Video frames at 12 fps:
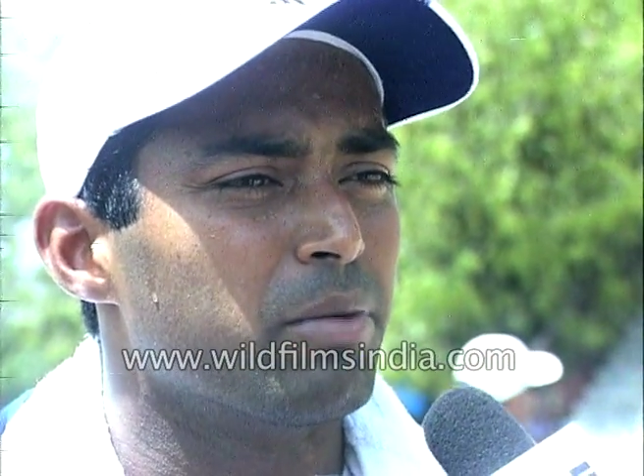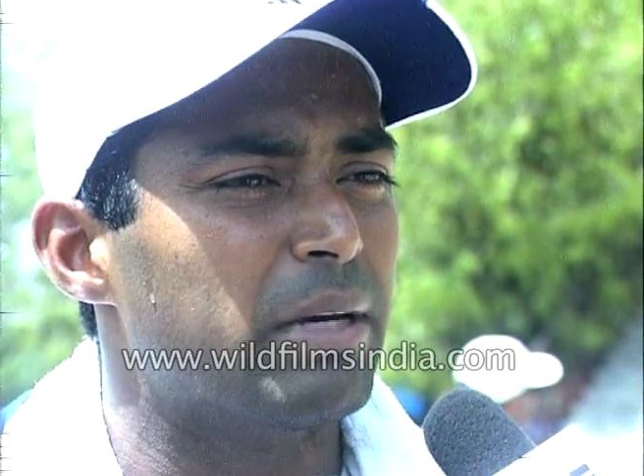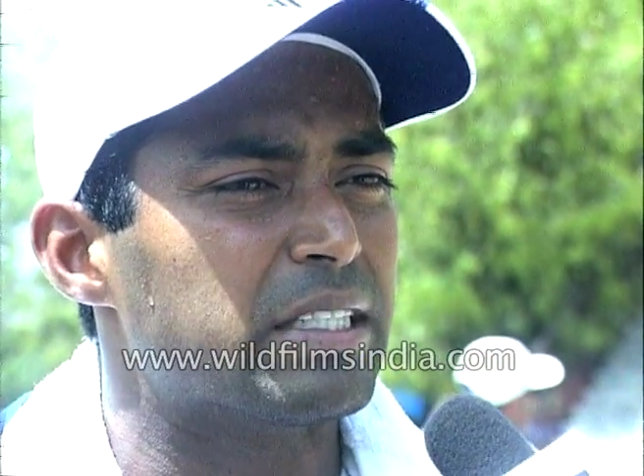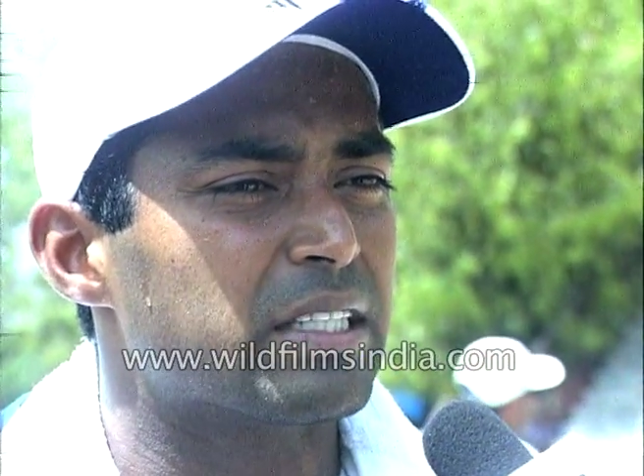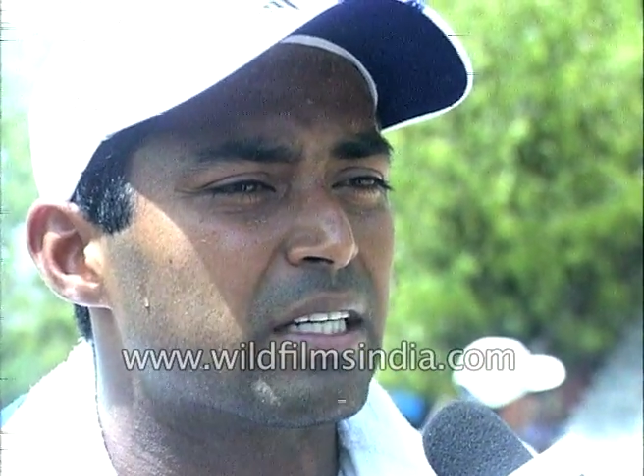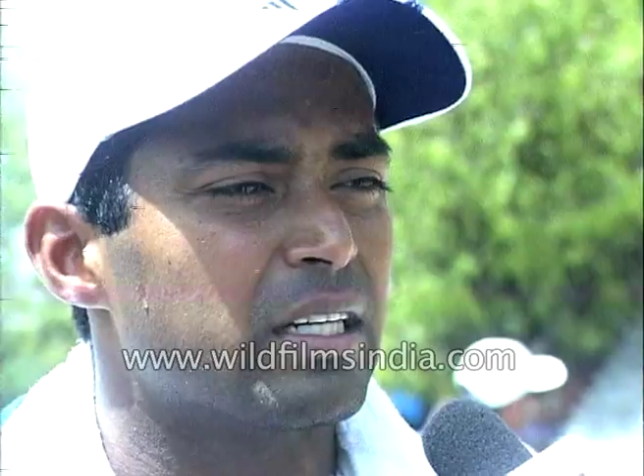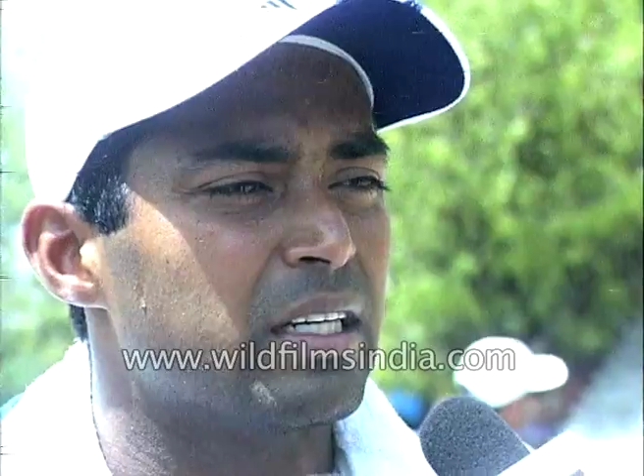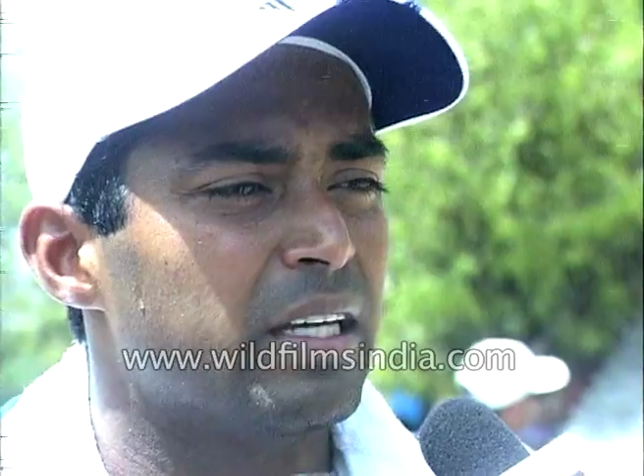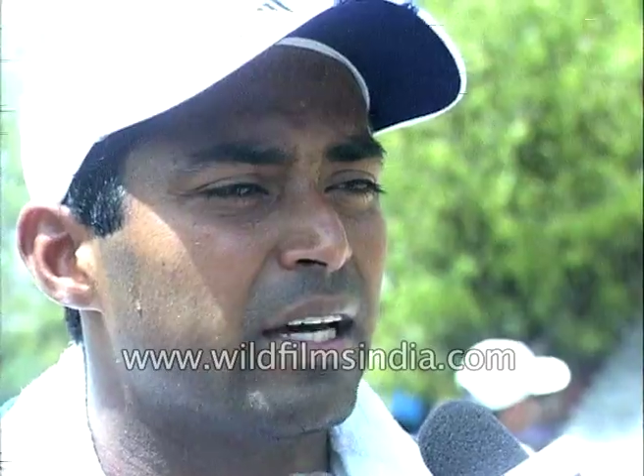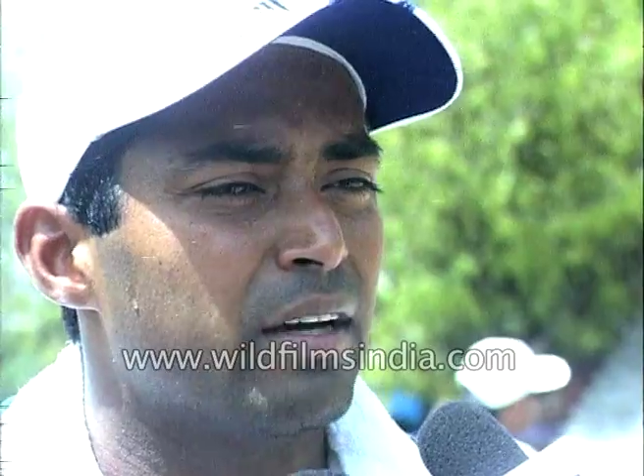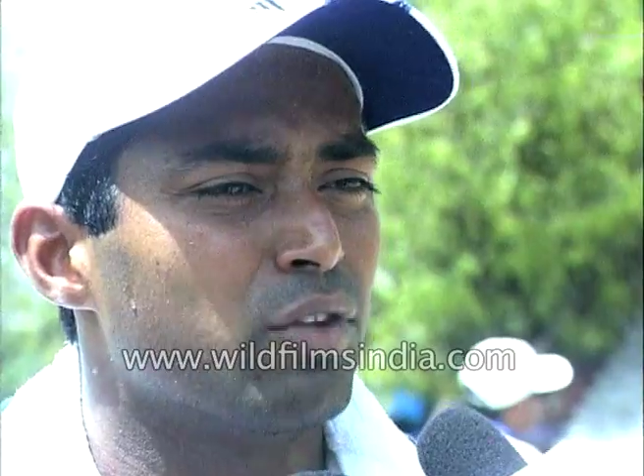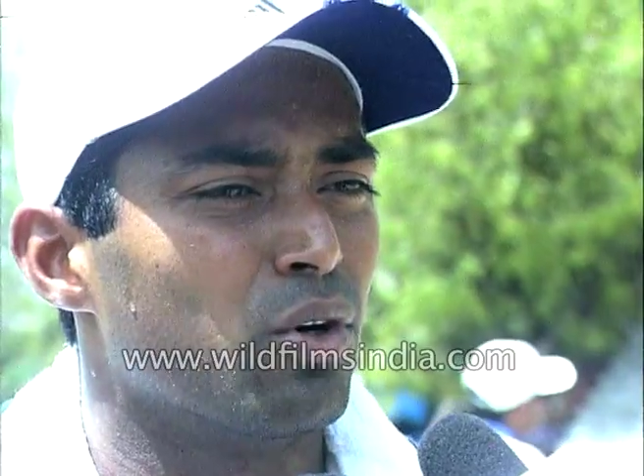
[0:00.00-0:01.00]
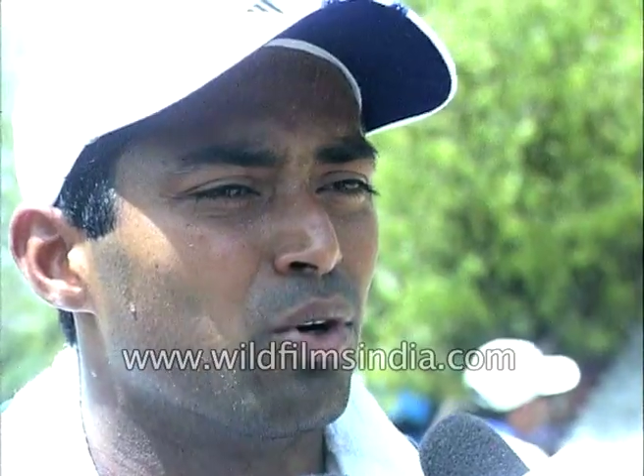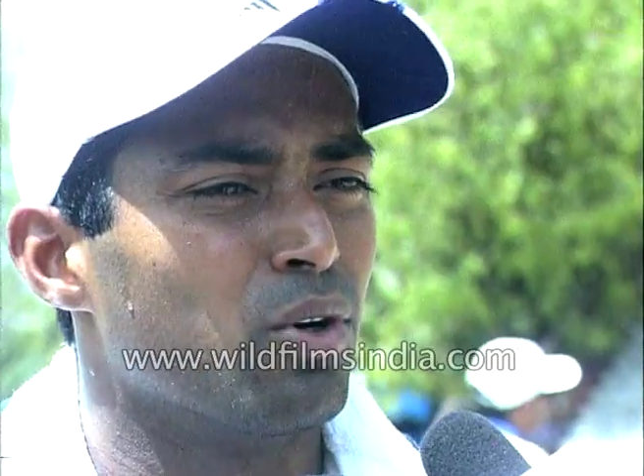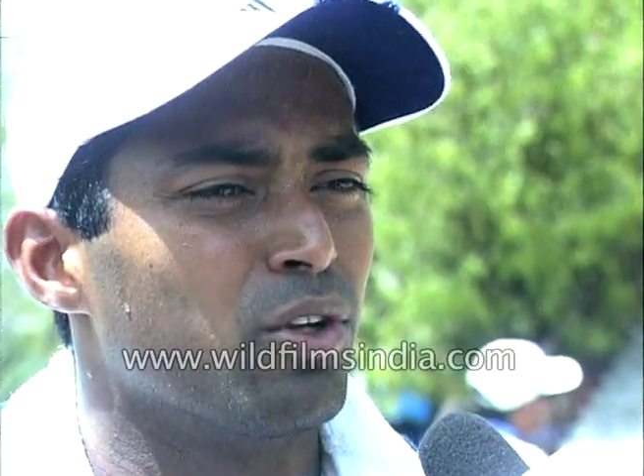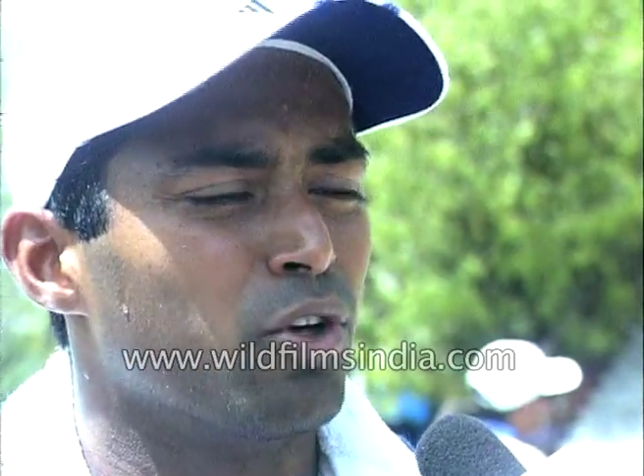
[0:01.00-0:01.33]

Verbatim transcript: We basically have the whole